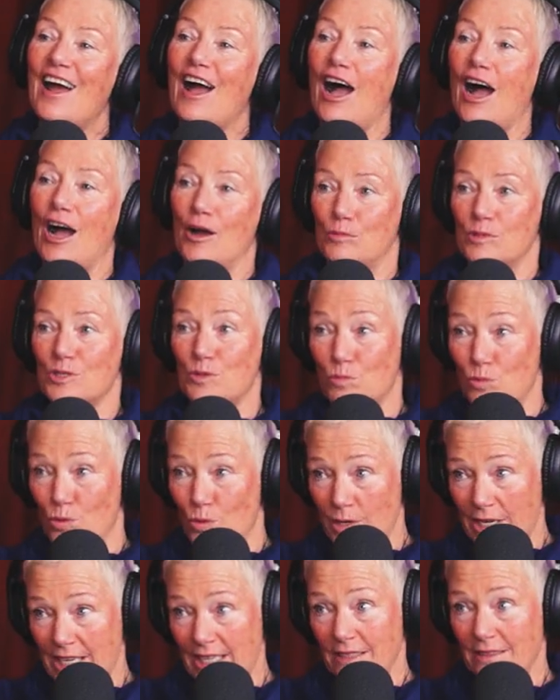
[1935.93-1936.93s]
I was
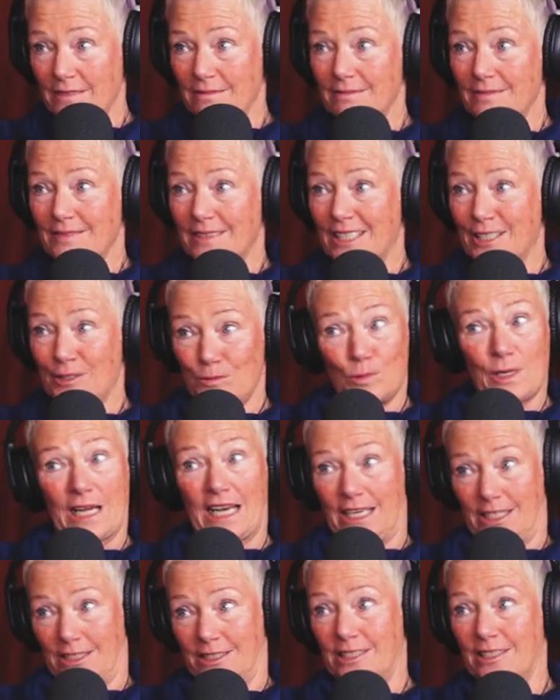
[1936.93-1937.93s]
walking in
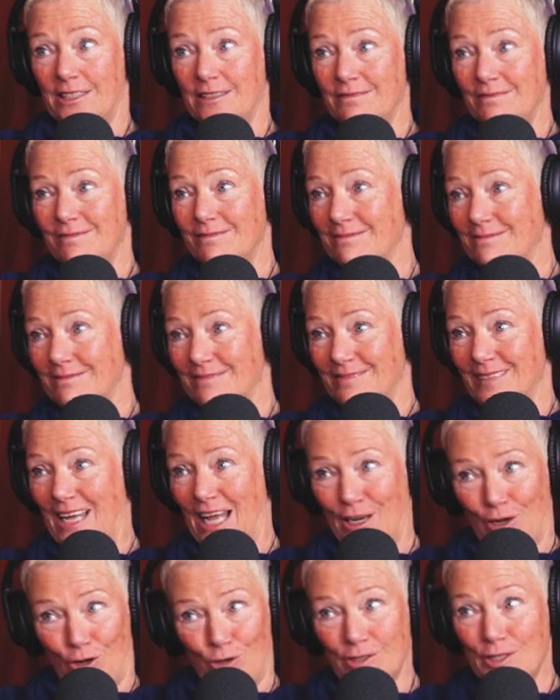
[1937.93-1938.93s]
Wellington. Yes.
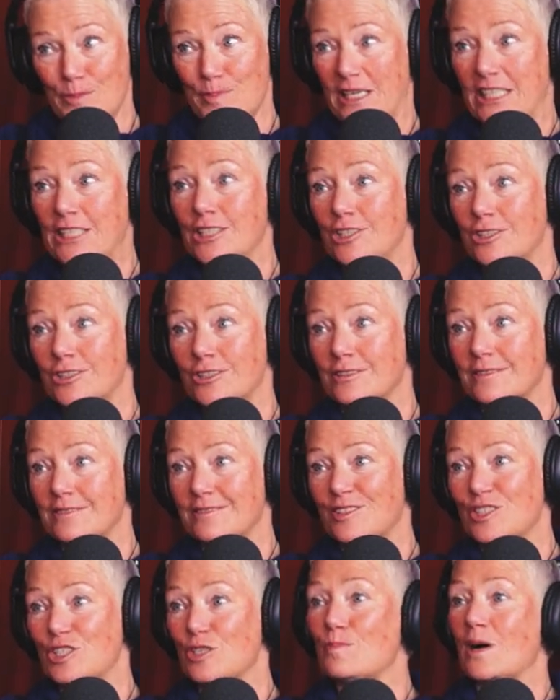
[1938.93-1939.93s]
Along the beach.
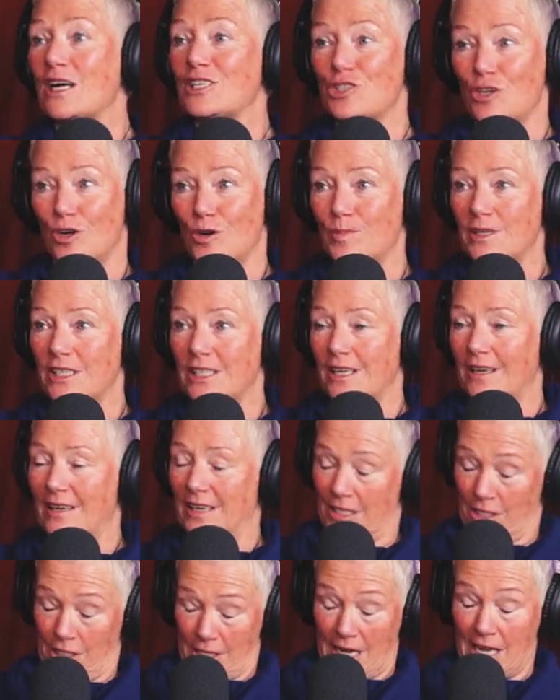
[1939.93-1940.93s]
Yes. To my job in,
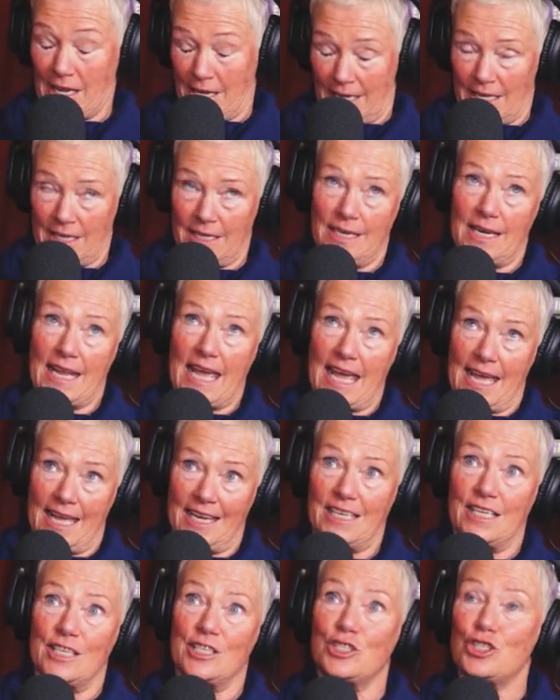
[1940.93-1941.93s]
in in
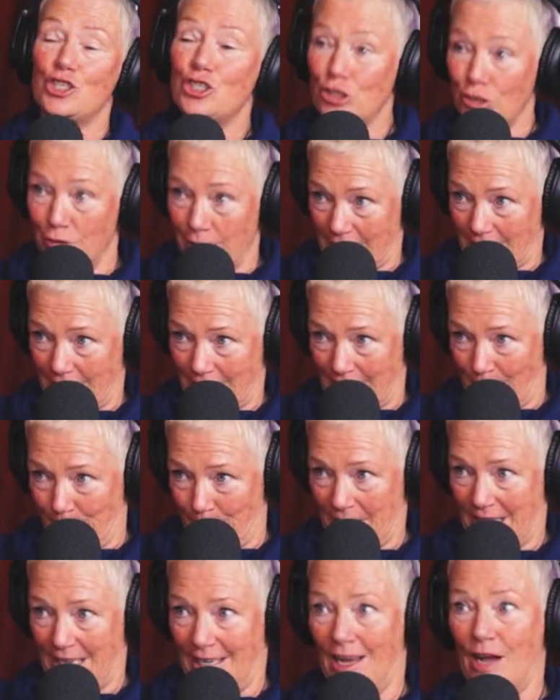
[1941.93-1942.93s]
an insurance
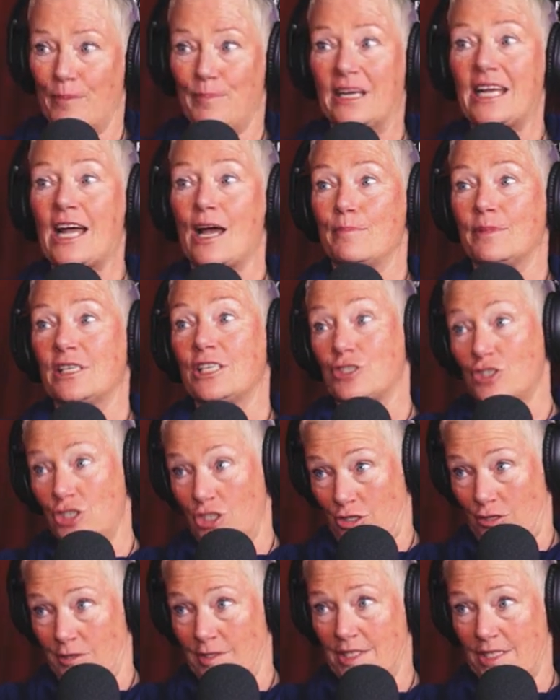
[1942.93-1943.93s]
company. I became an
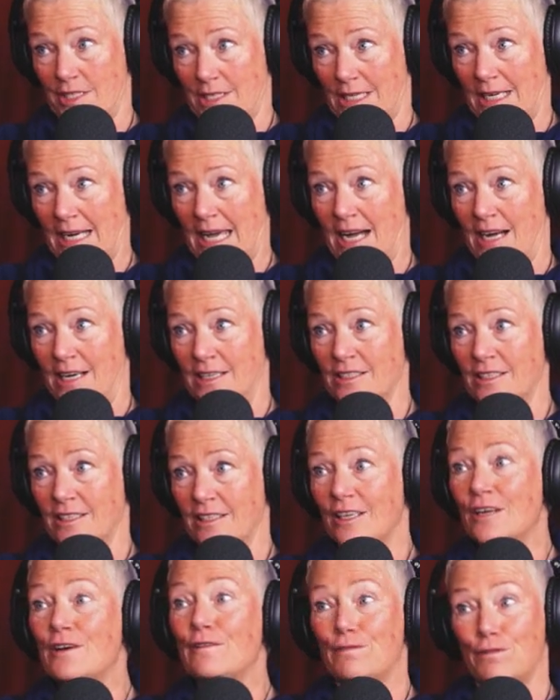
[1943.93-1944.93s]
insurance clerk
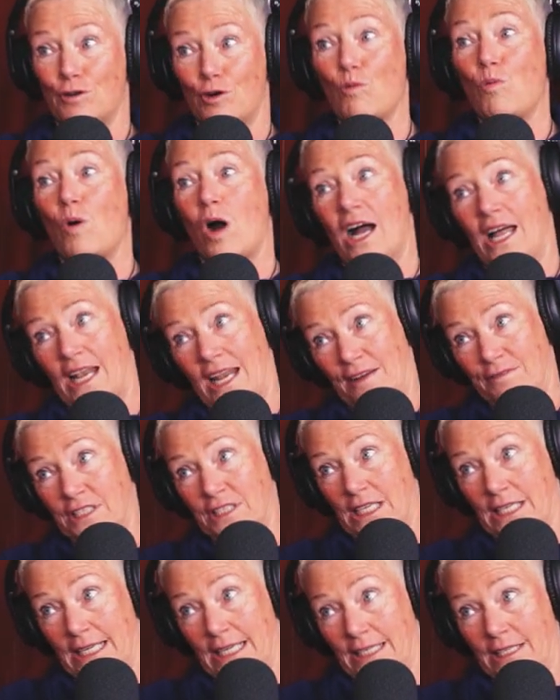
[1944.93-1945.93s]
right. for a while after
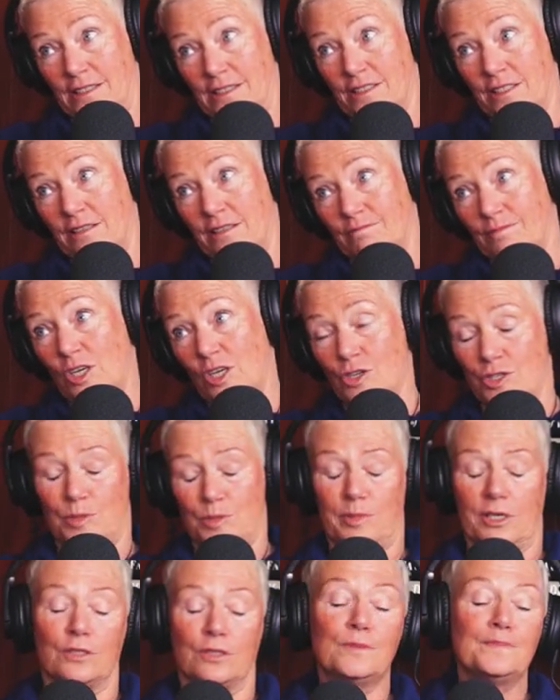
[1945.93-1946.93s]
cleaning the
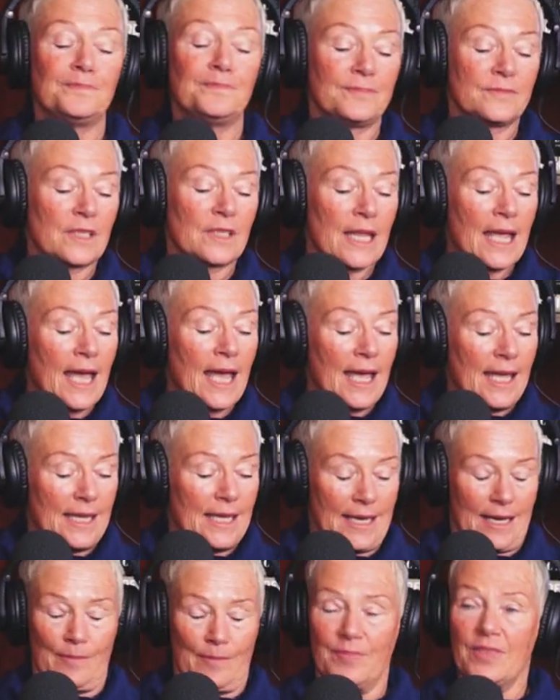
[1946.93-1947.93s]
hospital. Cleaning the hospital, yep.
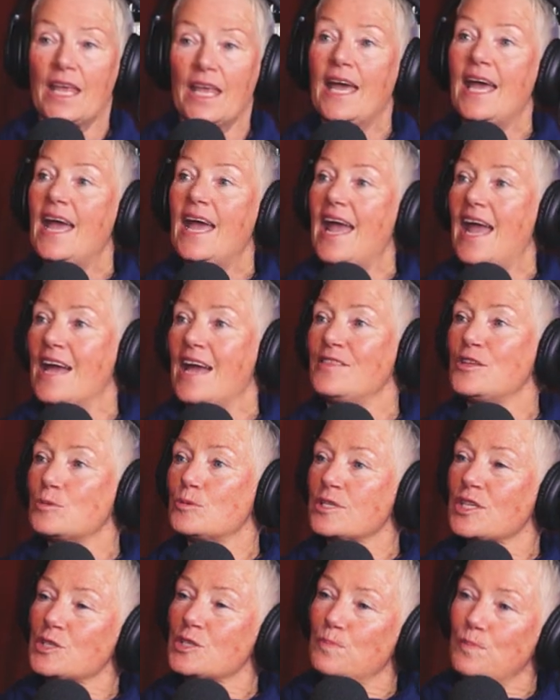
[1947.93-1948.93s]
yep. Okay. And there
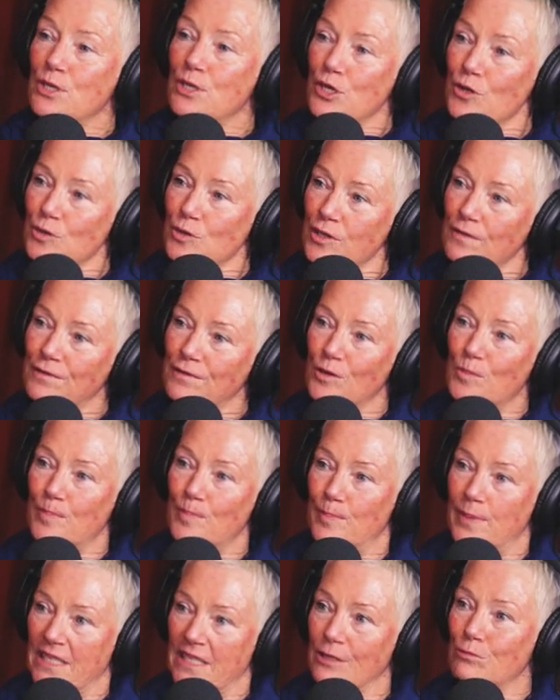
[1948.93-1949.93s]
was this beautiful
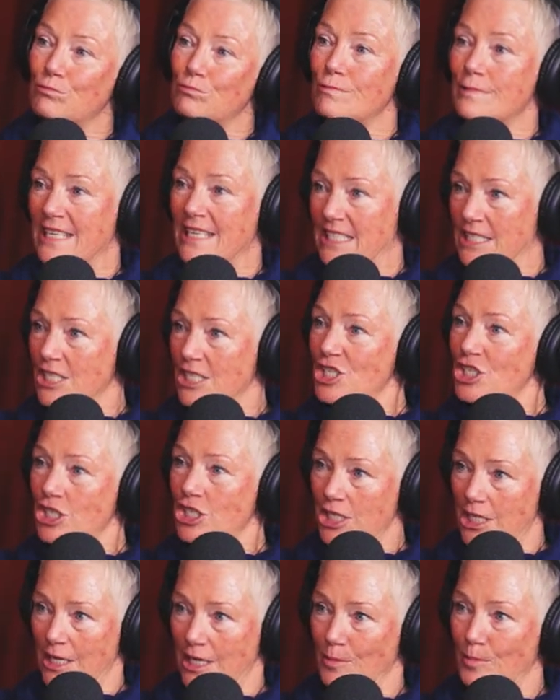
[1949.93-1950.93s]
big red
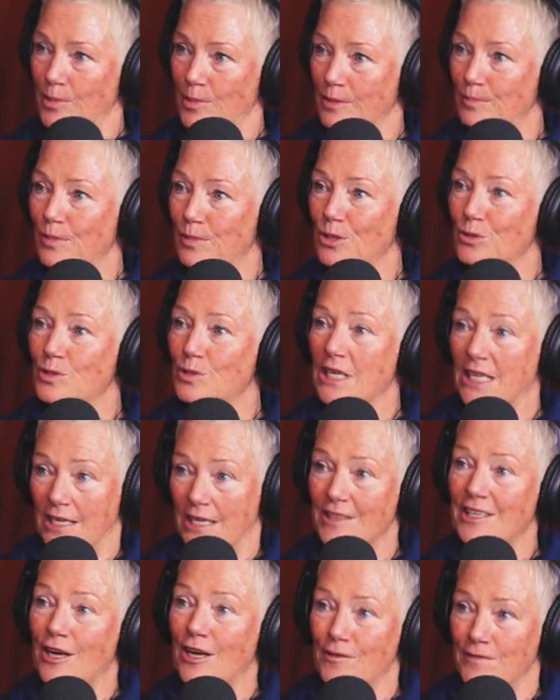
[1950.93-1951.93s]
ship pulled mm-hmm. in
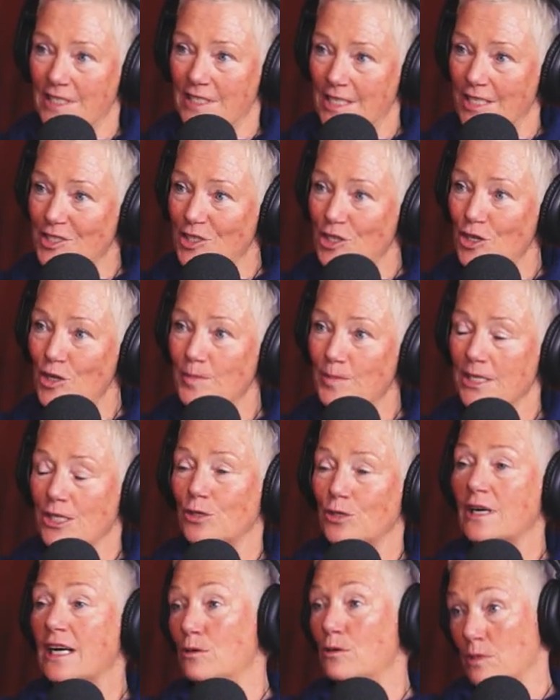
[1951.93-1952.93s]
at the overseas
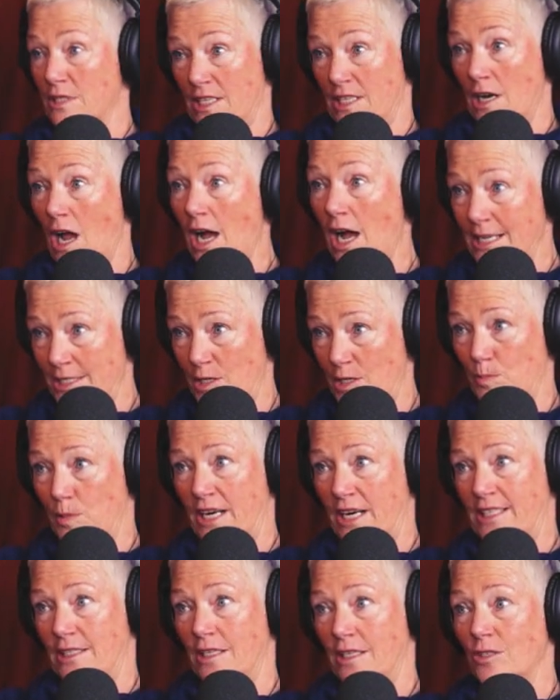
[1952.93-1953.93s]
terminal. It was an
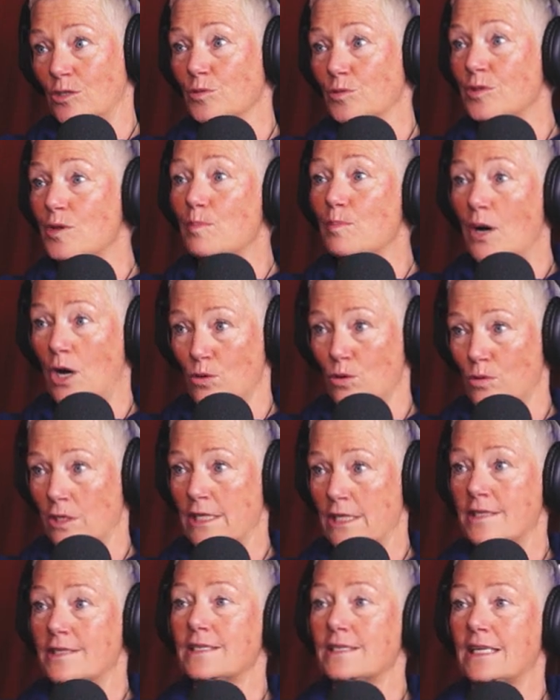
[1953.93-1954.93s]
icebreaker called the Polar
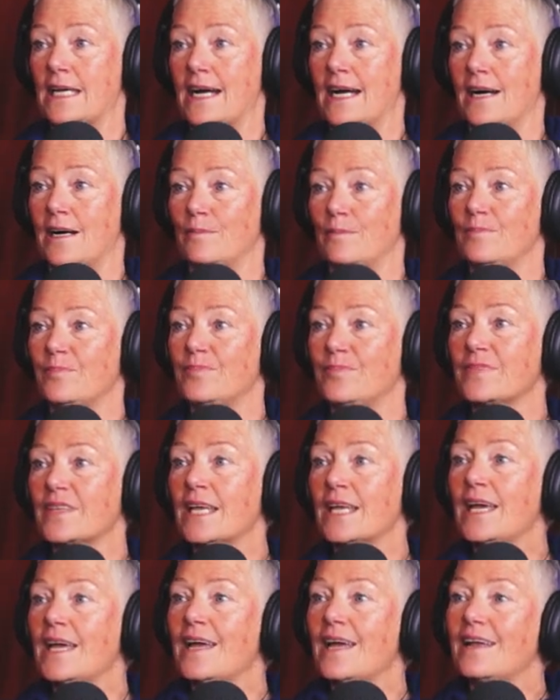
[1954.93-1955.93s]
Star.
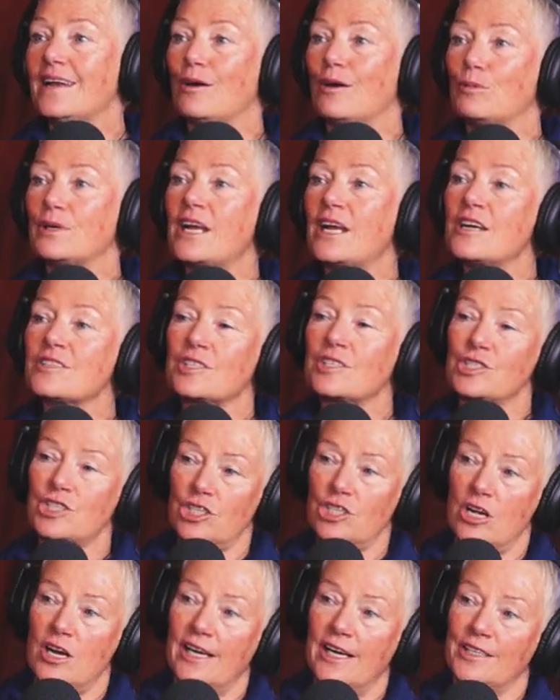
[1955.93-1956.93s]
Okay. When I was a
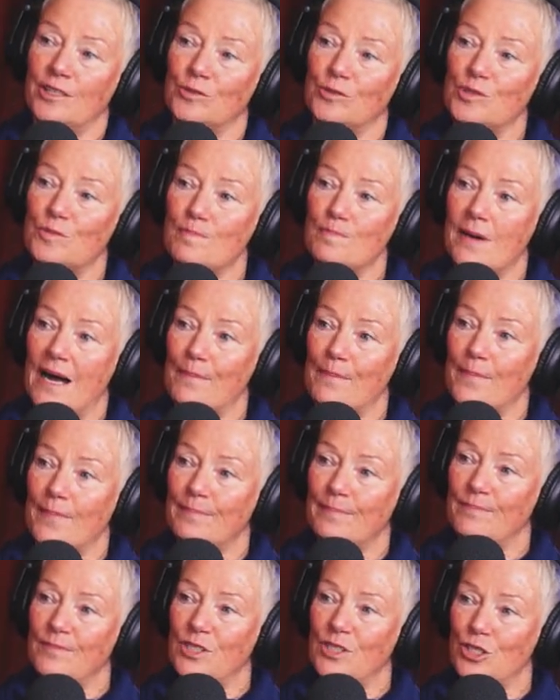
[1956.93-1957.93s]
child, Mum
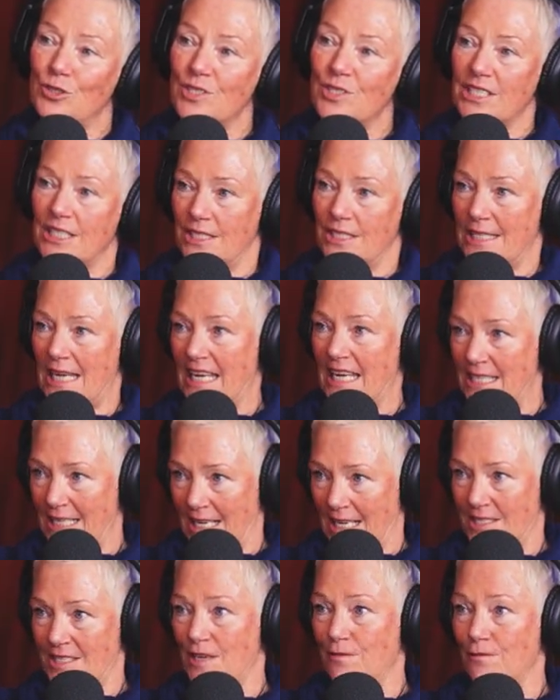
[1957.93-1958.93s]
used to take
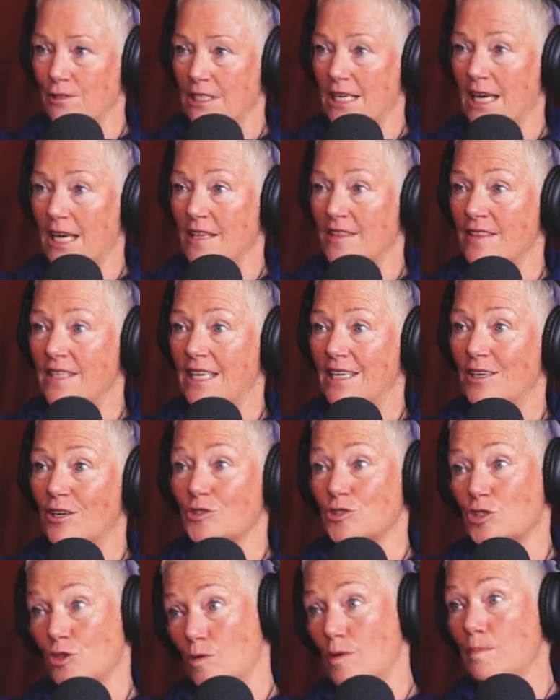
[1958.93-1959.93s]
us every now and then
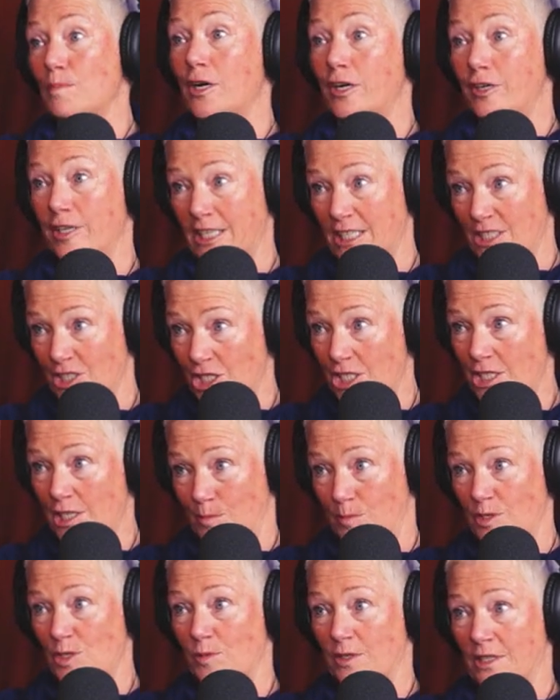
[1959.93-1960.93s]
onto American
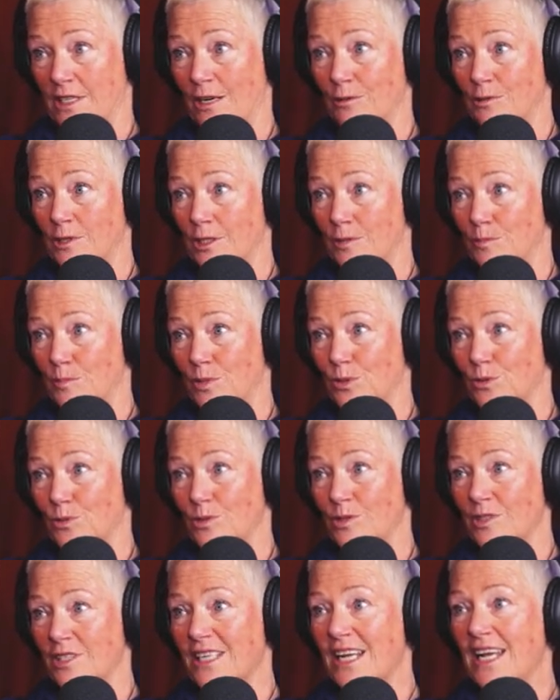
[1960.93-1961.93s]
ships when they were in port.